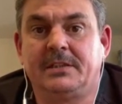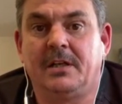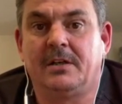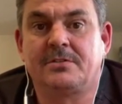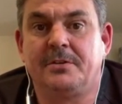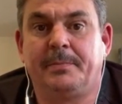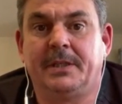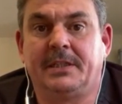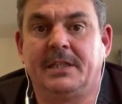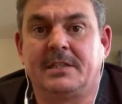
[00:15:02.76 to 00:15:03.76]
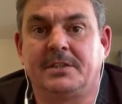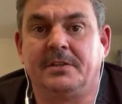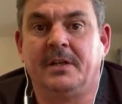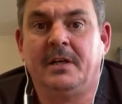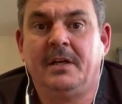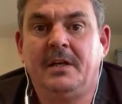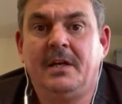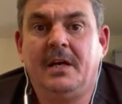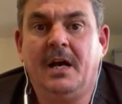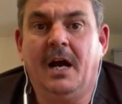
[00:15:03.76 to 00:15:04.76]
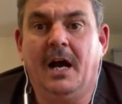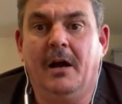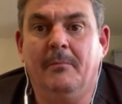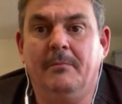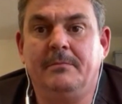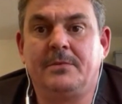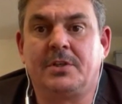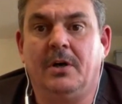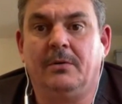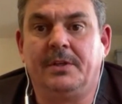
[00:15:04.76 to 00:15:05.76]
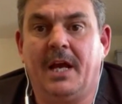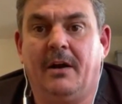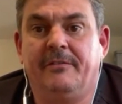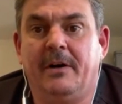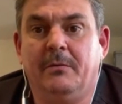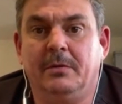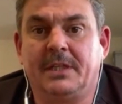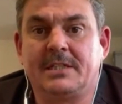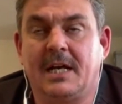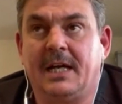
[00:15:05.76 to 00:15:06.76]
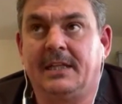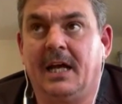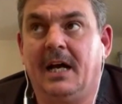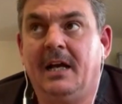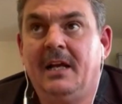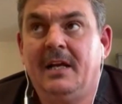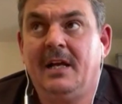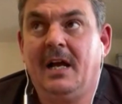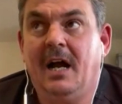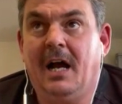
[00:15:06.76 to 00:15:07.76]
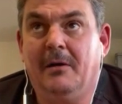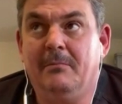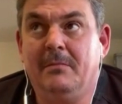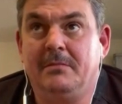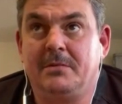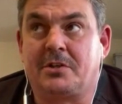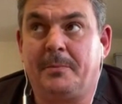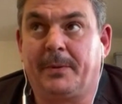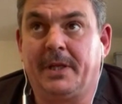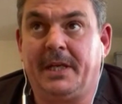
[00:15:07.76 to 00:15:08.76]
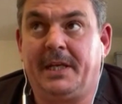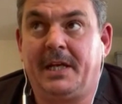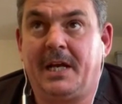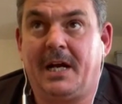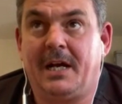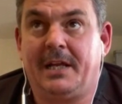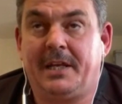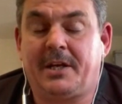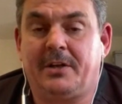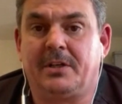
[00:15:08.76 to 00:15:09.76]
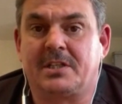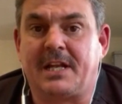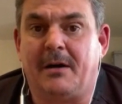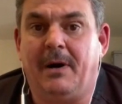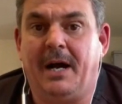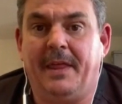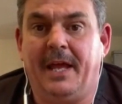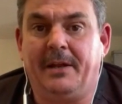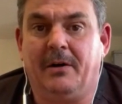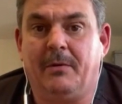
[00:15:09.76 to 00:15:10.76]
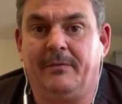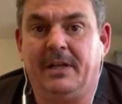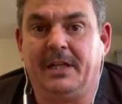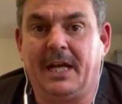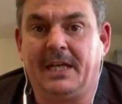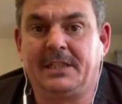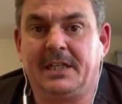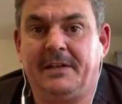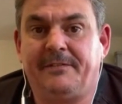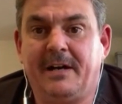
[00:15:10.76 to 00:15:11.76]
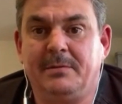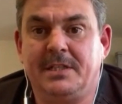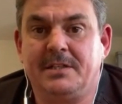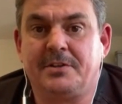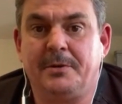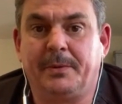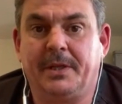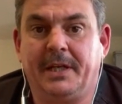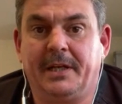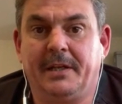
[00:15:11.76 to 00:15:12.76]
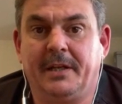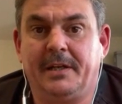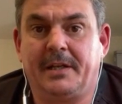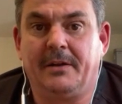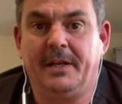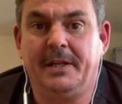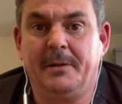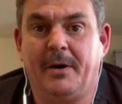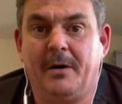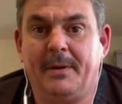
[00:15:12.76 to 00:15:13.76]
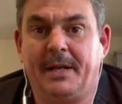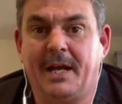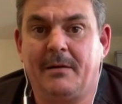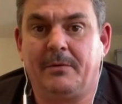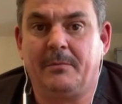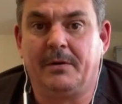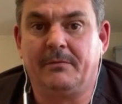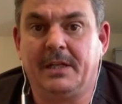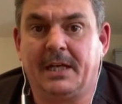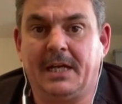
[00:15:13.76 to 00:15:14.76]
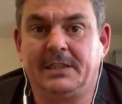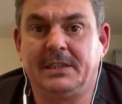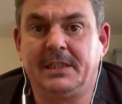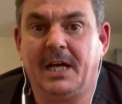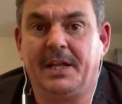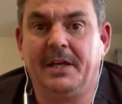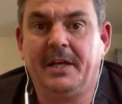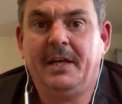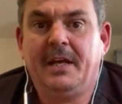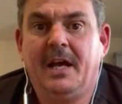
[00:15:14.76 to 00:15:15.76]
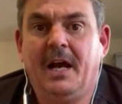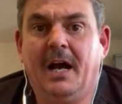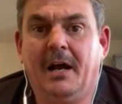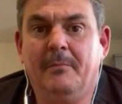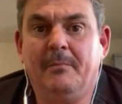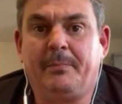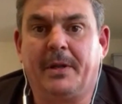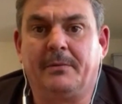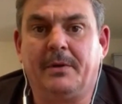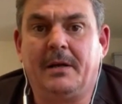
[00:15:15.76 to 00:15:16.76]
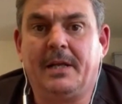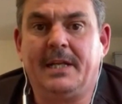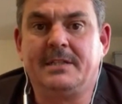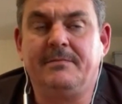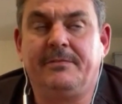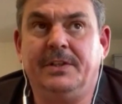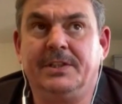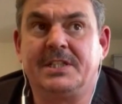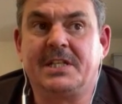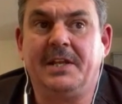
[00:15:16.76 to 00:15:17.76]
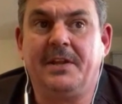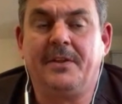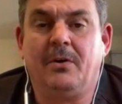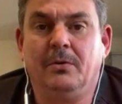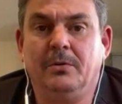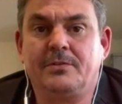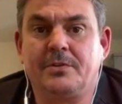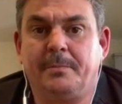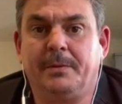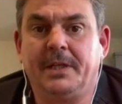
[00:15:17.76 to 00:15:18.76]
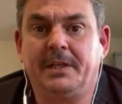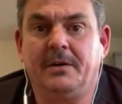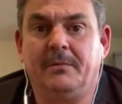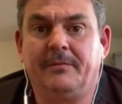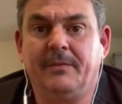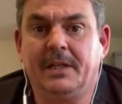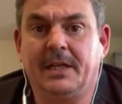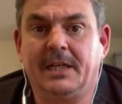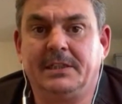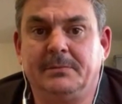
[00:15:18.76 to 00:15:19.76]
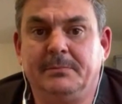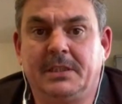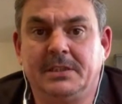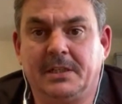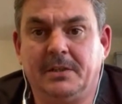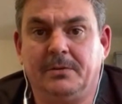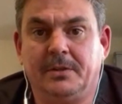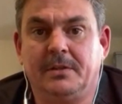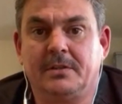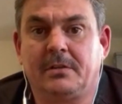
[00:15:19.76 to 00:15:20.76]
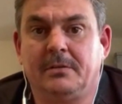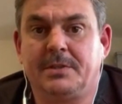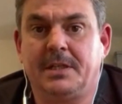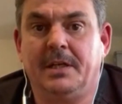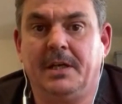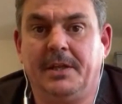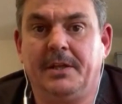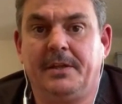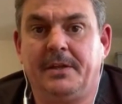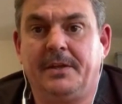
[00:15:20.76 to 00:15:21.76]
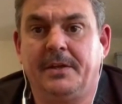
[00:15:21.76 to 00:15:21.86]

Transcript: It's not a Super League decision. So the RFL will decide that. Super League, you can understand why they don't want relegation. And if I was in Super League and down near the bottom end, I wouldn't want relegation either. But it isn't fair to say that the whole of Super League don't want relegation, because I know that there's clubs in there that